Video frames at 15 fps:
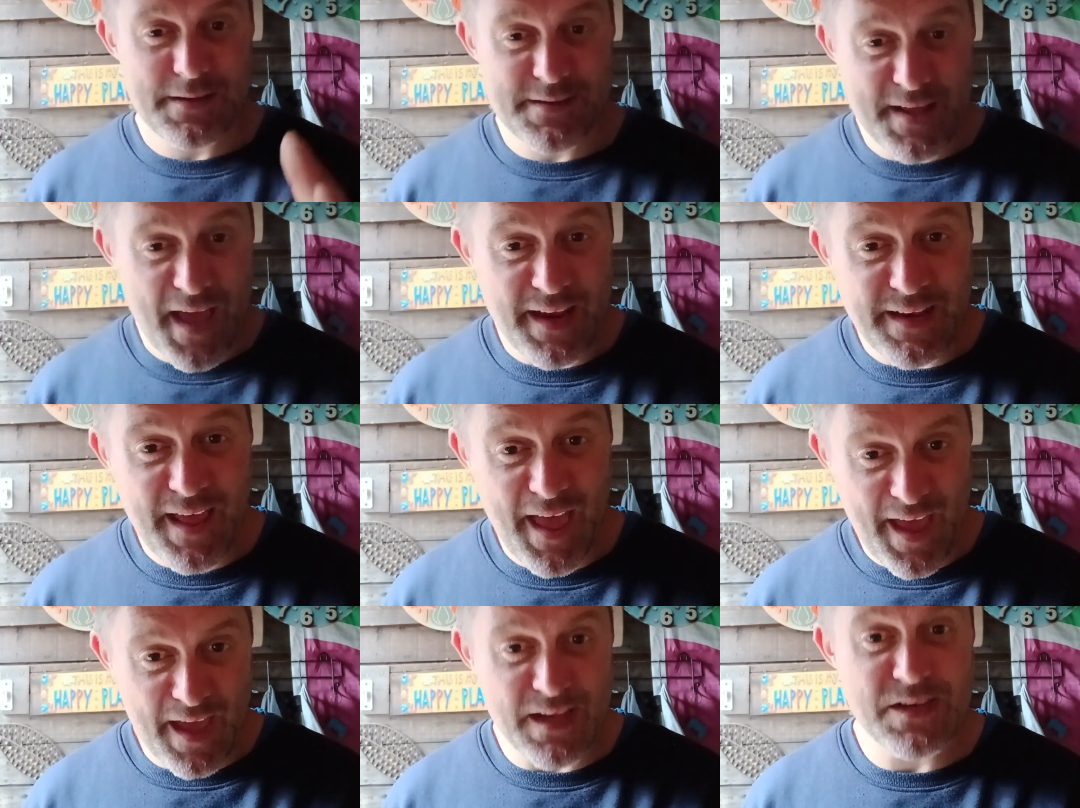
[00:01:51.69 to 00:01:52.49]

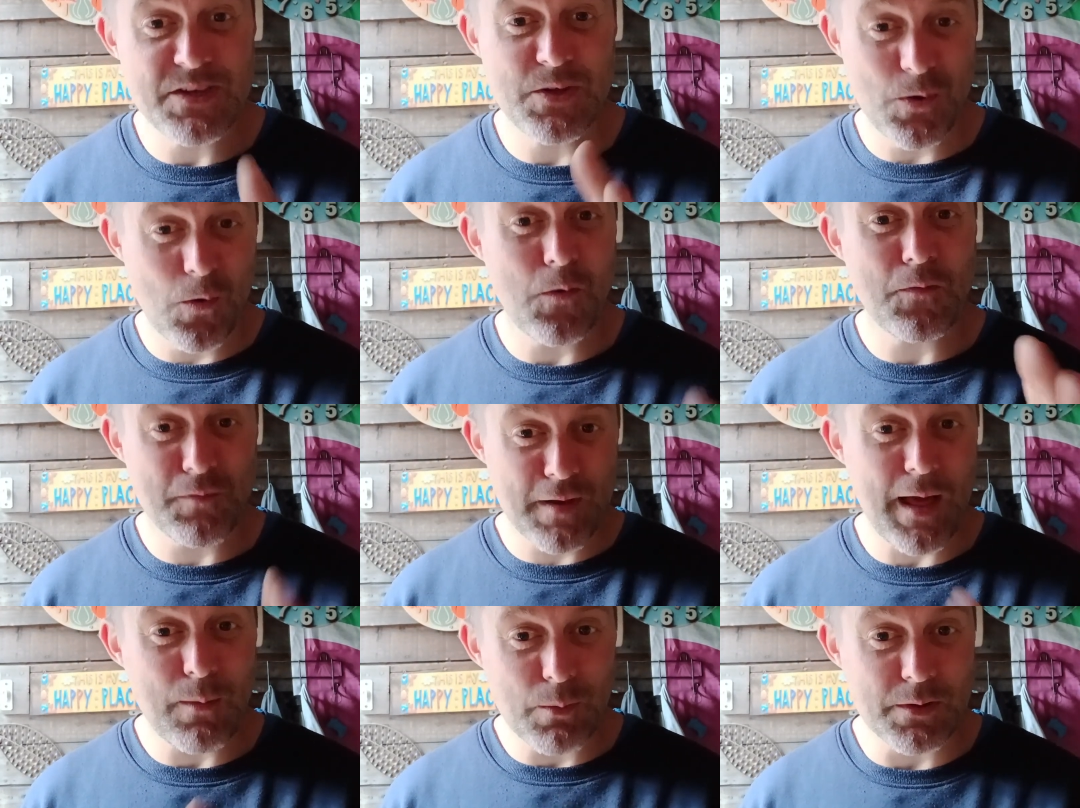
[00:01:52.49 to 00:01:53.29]
Deadhead your
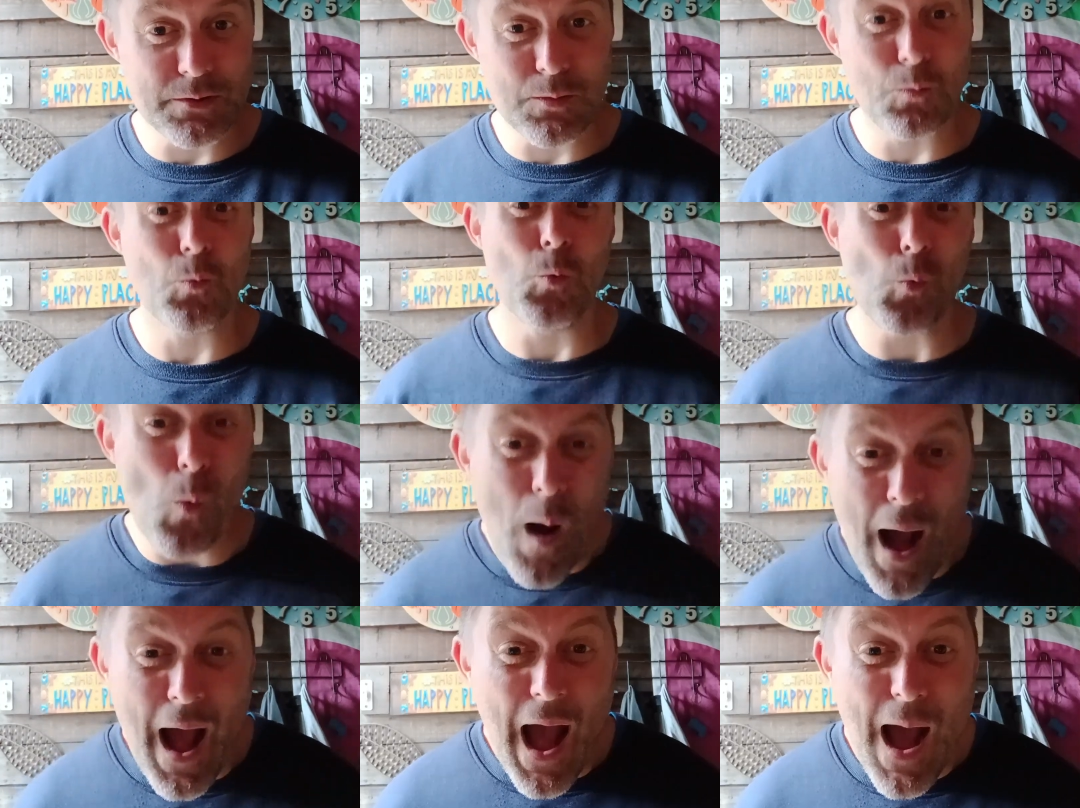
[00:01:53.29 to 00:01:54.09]
flowers.
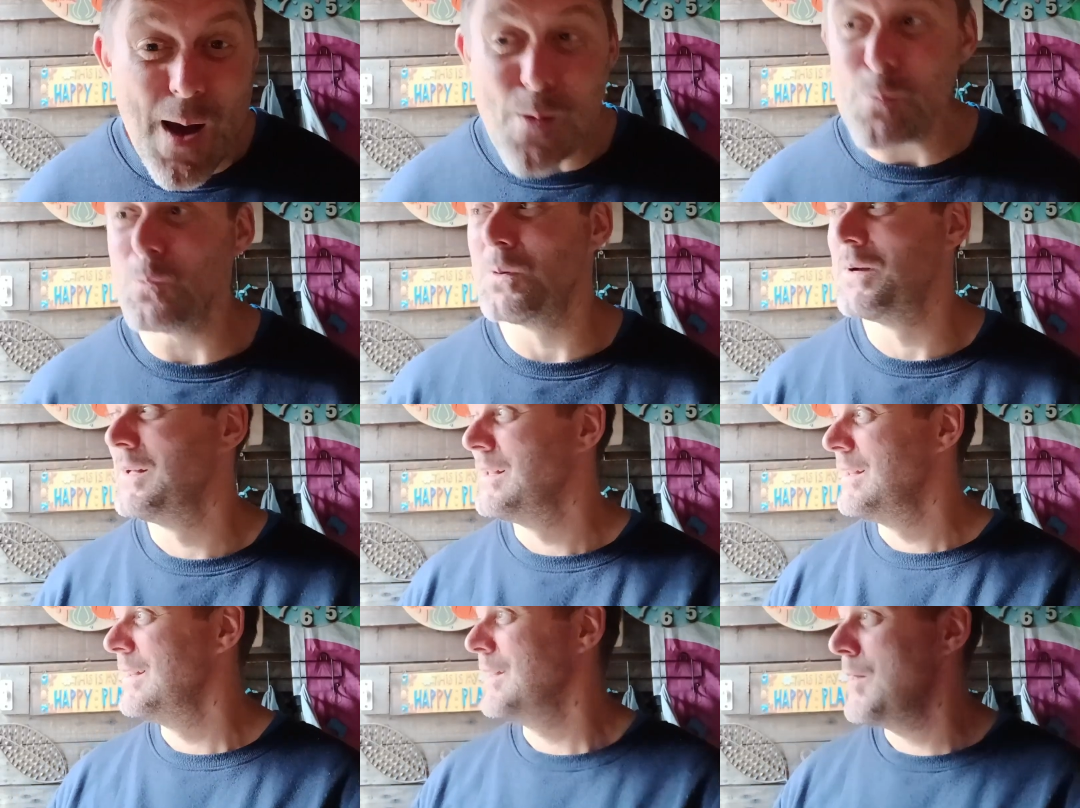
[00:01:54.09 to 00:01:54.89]
Wow!
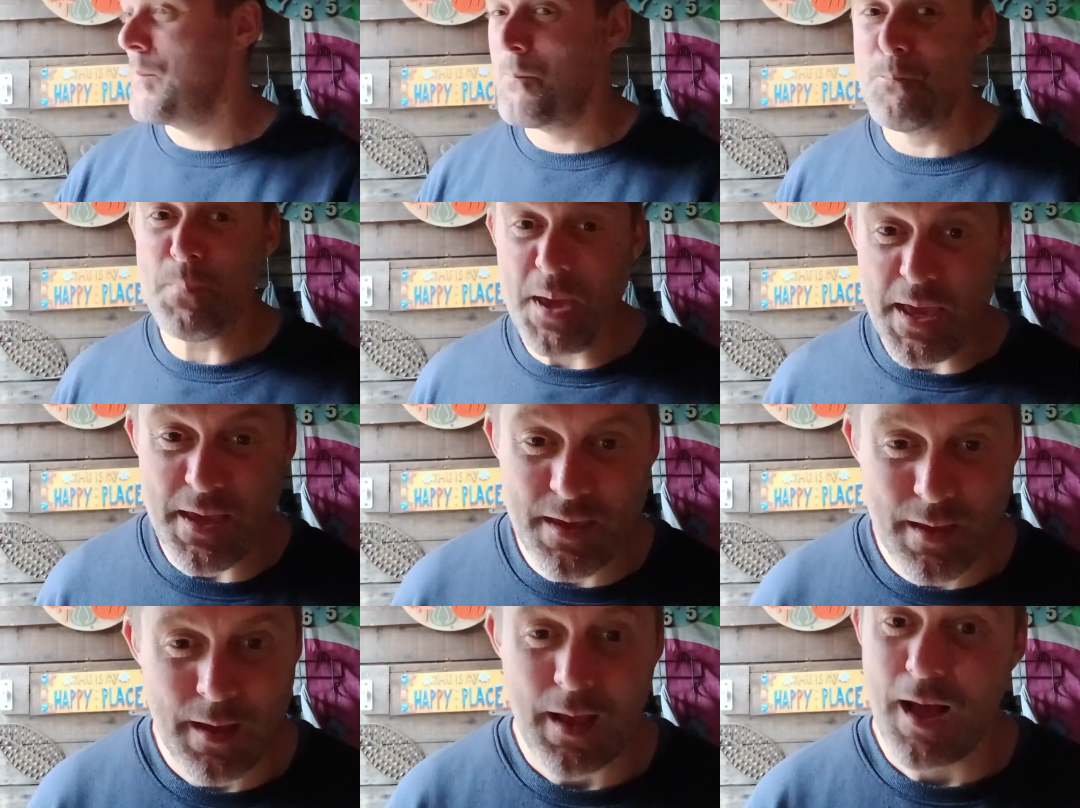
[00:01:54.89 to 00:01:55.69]

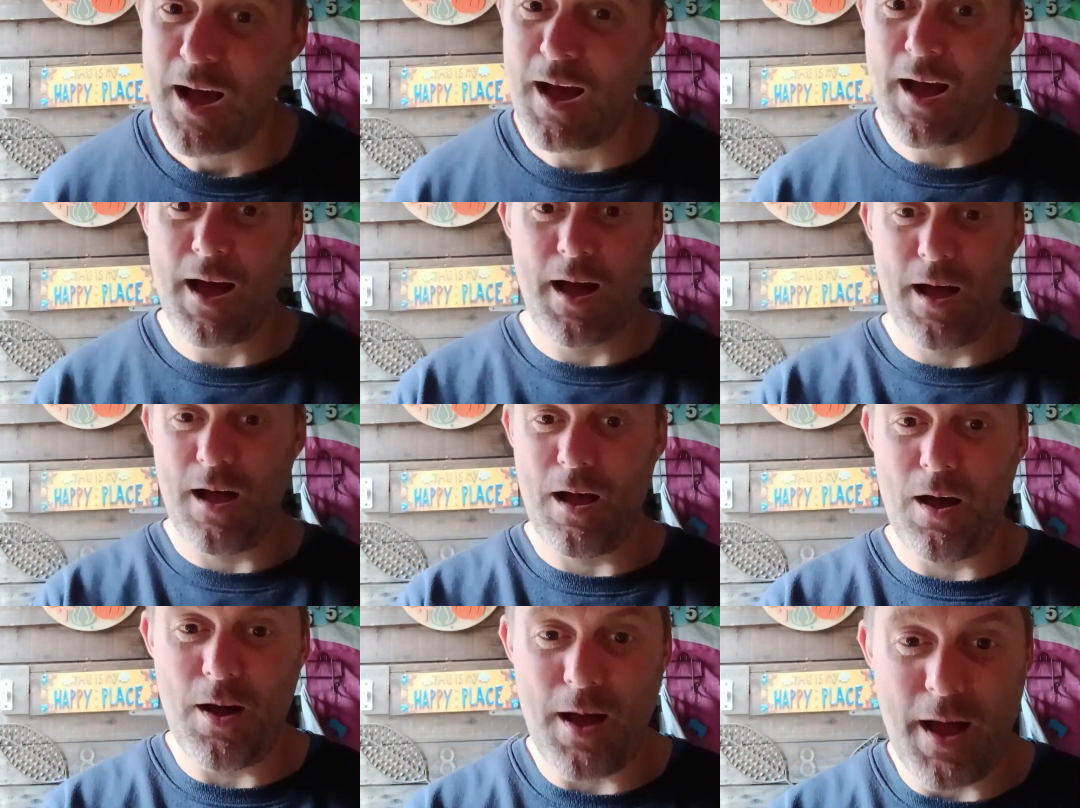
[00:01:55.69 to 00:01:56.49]
Me,
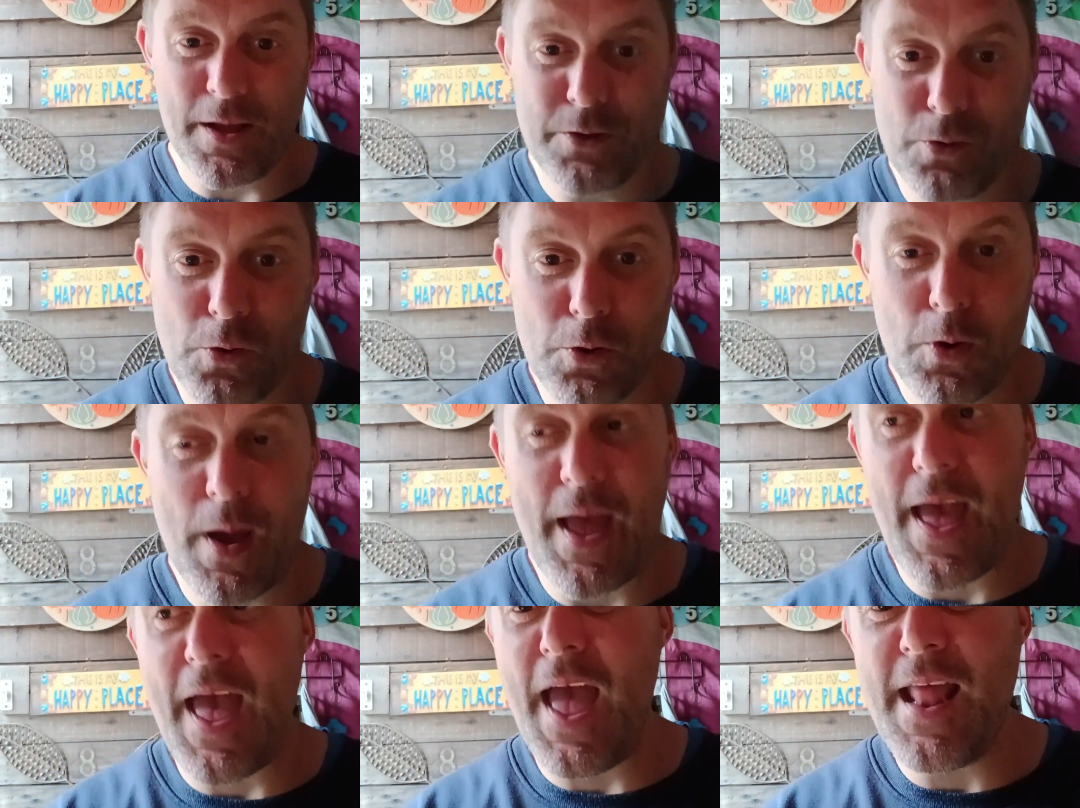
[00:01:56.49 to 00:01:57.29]
I don't know
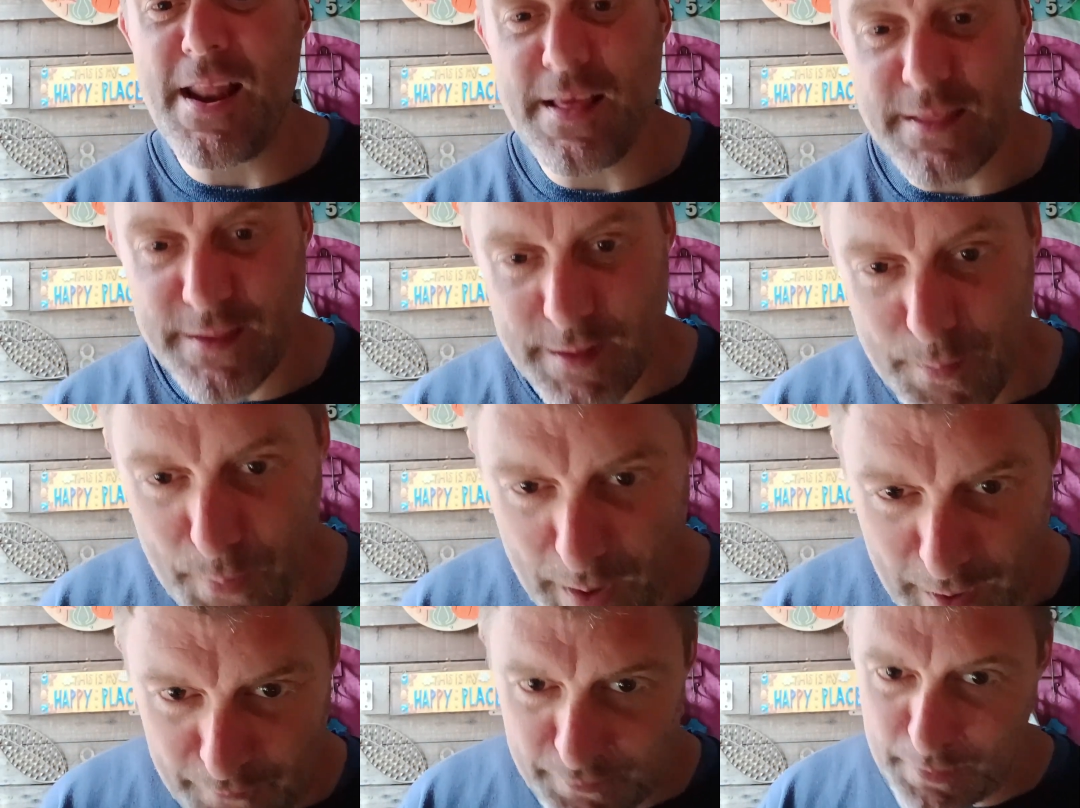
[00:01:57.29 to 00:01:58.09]
anything
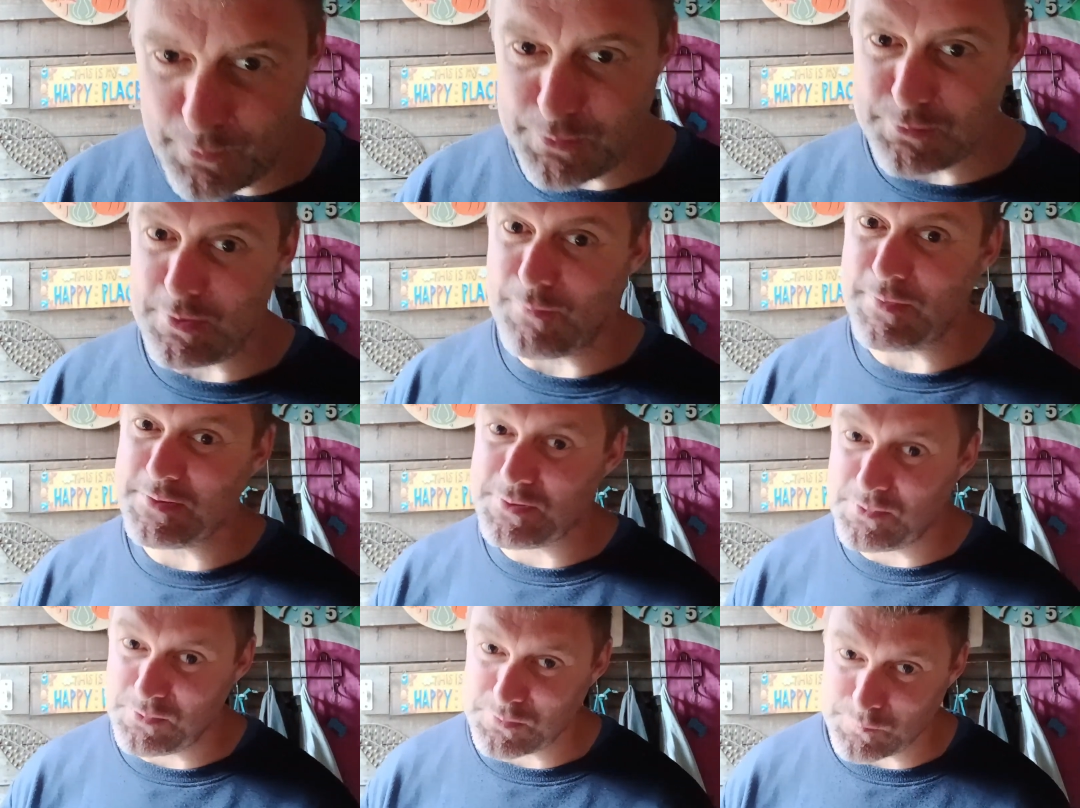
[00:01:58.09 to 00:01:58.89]
about flowers, so I've had
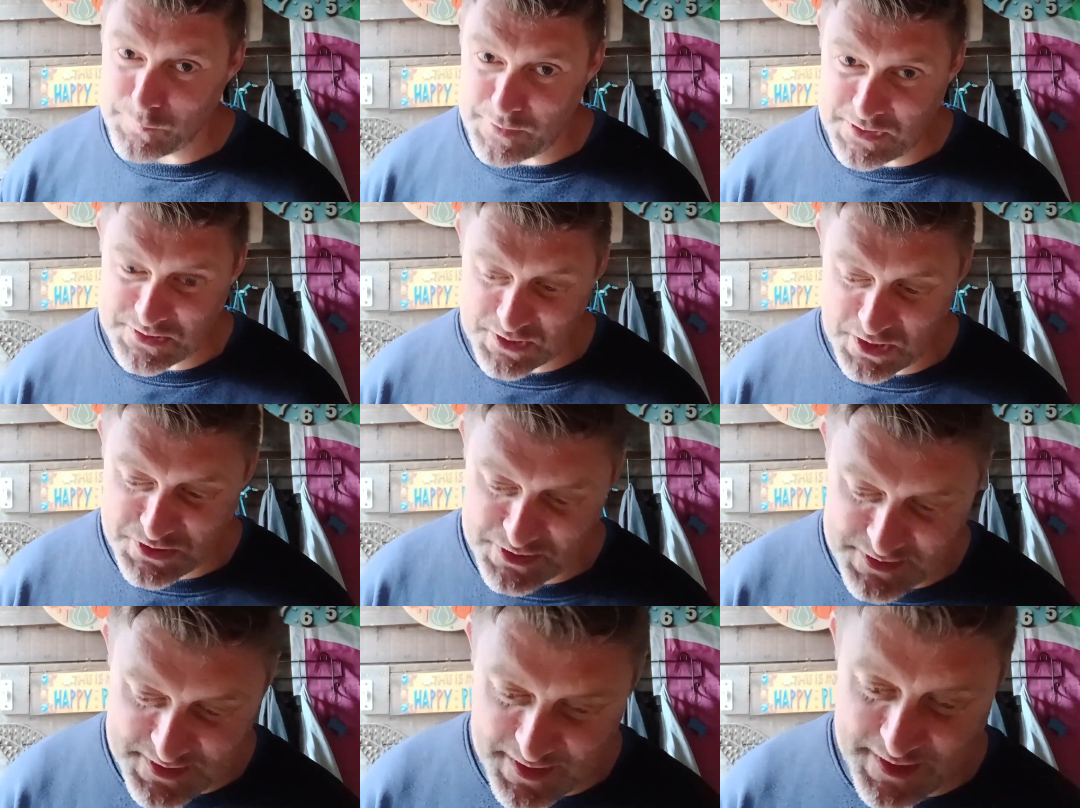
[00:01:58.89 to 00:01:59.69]
to do some research
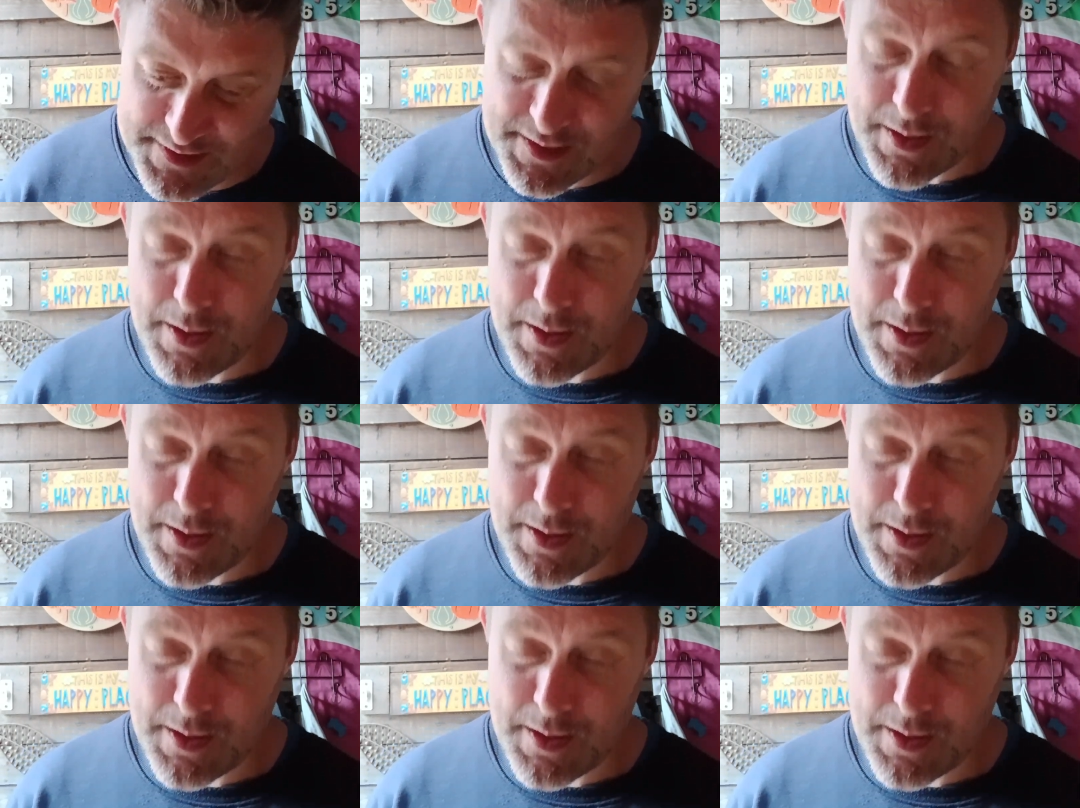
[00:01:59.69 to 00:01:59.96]
into this.